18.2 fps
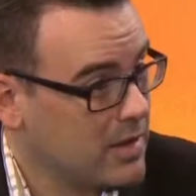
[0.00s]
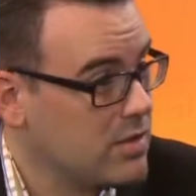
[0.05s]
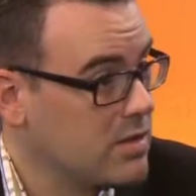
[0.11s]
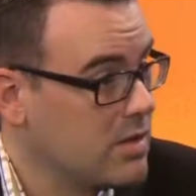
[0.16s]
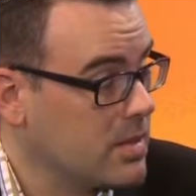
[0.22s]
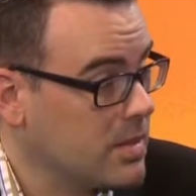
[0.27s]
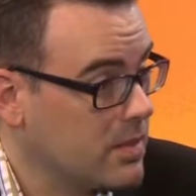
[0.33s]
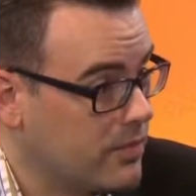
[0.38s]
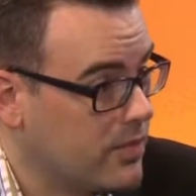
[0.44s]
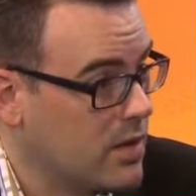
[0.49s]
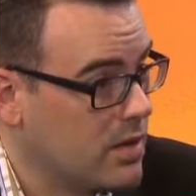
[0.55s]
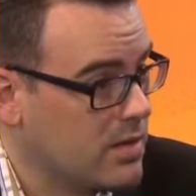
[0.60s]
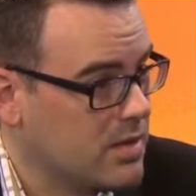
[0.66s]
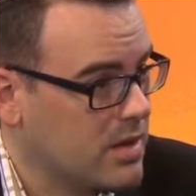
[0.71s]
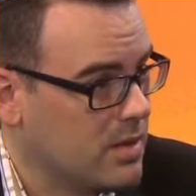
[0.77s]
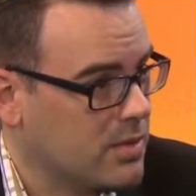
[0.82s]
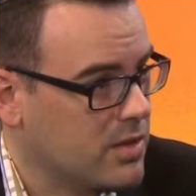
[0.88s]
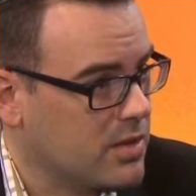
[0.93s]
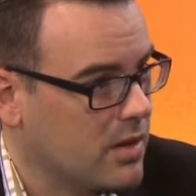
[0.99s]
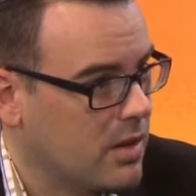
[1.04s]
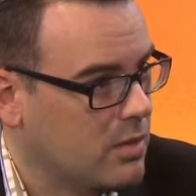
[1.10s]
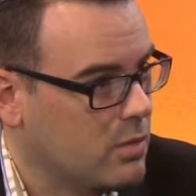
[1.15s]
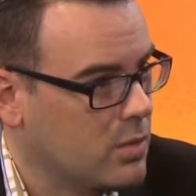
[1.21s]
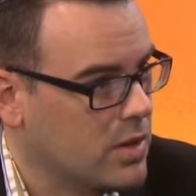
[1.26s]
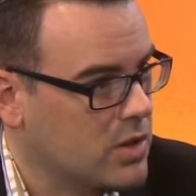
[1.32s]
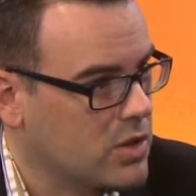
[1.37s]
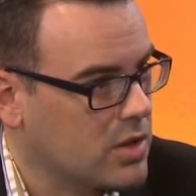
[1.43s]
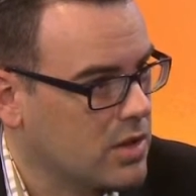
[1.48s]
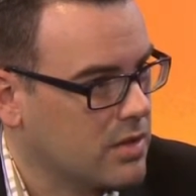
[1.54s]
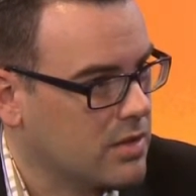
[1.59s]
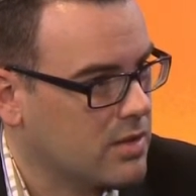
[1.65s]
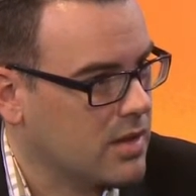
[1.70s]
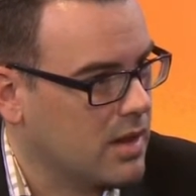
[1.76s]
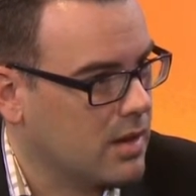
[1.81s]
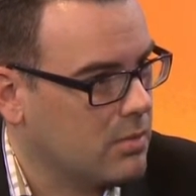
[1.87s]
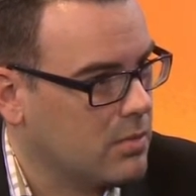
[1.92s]
actually seen the first episode, which
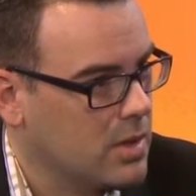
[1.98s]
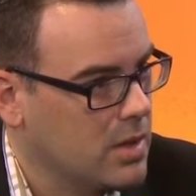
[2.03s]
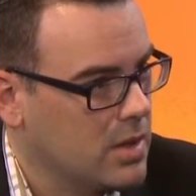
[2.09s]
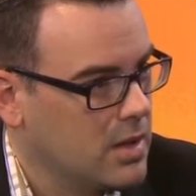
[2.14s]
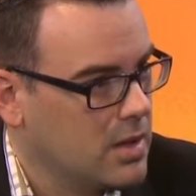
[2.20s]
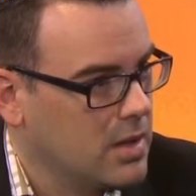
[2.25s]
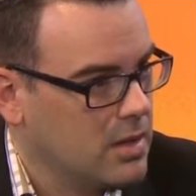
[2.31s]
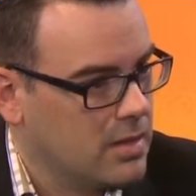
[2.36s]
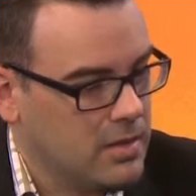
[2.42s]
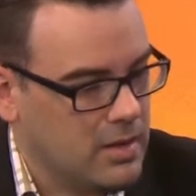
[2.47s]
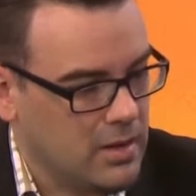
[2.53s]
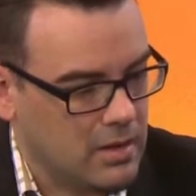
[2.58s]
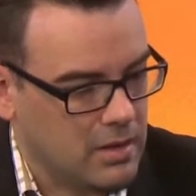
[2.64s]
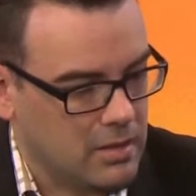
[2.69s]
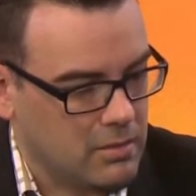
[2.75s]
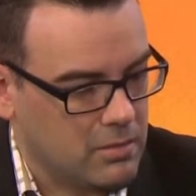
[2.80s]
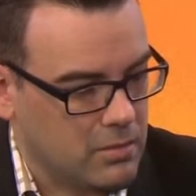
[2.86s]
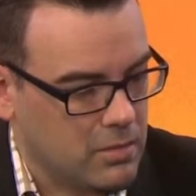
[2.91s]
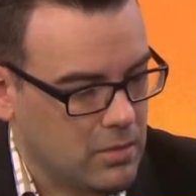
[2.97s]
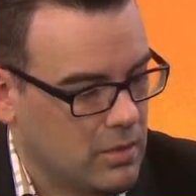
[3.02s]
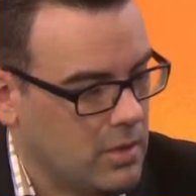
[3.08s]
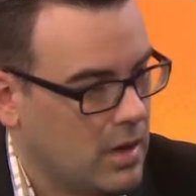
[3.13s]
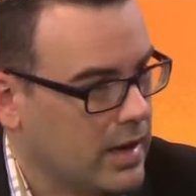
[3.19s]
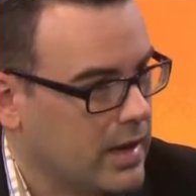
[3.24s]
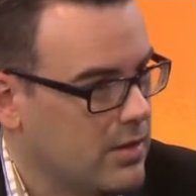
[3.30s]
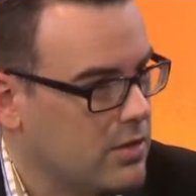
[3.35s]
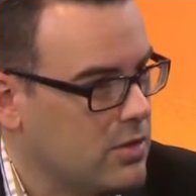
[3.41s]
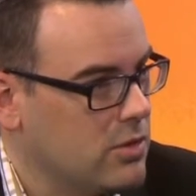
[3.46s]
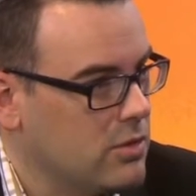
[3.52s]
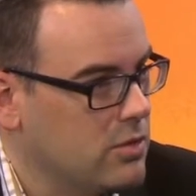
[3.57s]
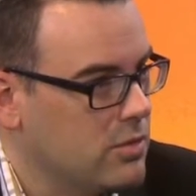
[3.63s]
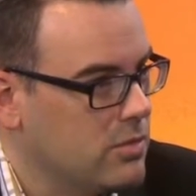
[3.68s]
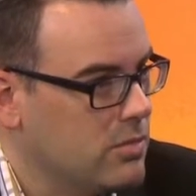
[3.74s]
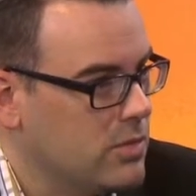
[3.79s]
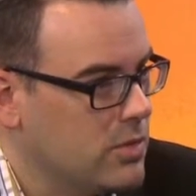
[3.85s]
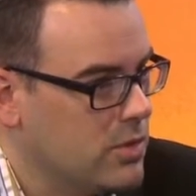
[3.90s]
is I guess
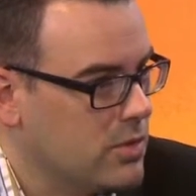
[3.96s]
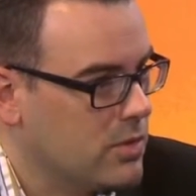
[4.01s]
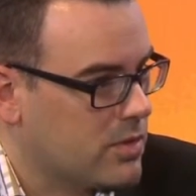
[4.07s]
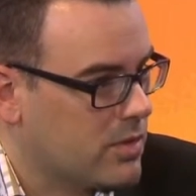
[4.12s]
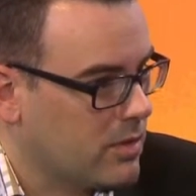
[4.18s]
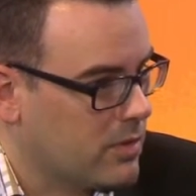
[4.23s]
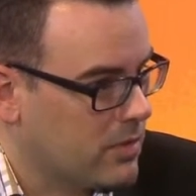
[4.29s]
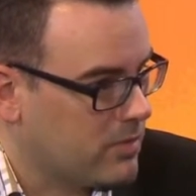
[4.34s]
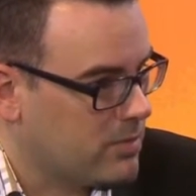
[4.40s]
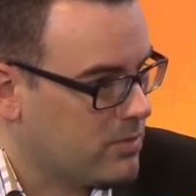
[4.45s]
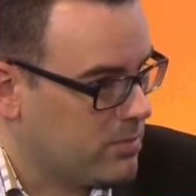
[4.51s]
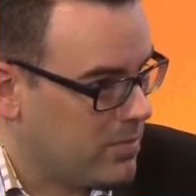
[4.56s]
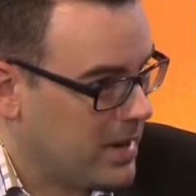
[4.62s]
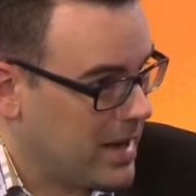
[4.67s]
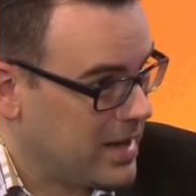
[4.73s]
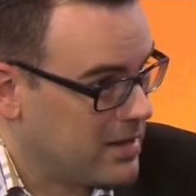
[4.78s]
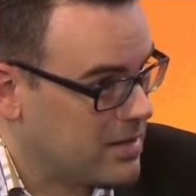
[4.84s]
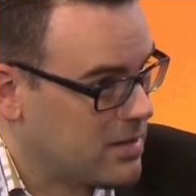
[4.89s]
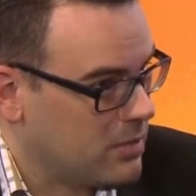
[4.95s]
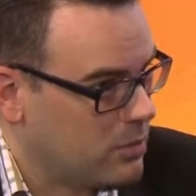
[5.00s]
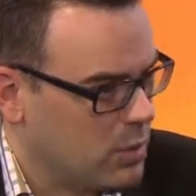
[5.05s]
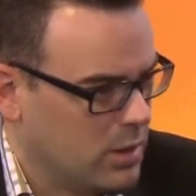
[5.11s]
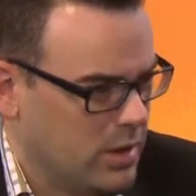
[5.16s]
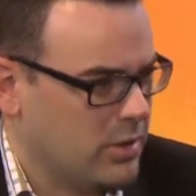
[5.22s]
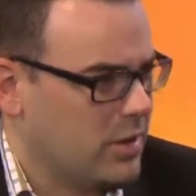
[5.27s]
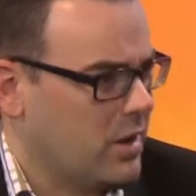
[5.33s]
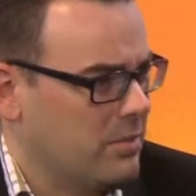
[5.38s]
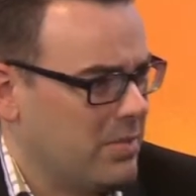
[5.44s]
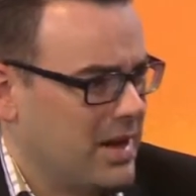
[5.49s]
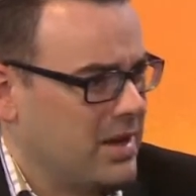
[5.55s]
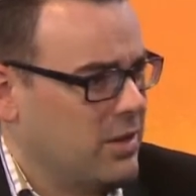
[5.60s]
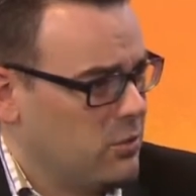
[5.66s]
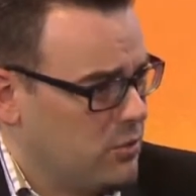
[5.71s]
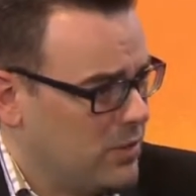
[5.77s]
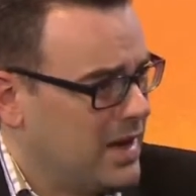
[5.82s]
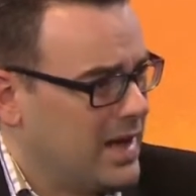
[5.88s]
you sort of paint yourself, well, you don't
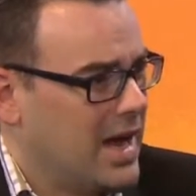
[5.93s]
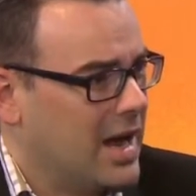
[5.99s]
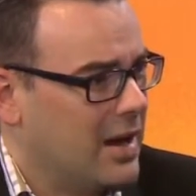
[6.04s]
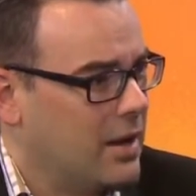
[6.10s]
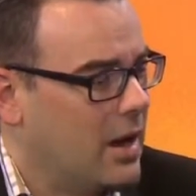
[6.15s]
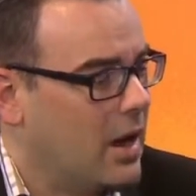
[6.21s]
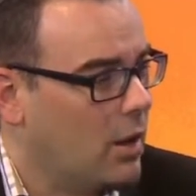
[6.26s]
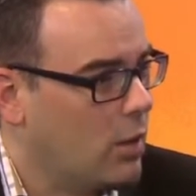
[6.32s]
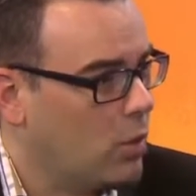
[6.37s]
paint, you really are a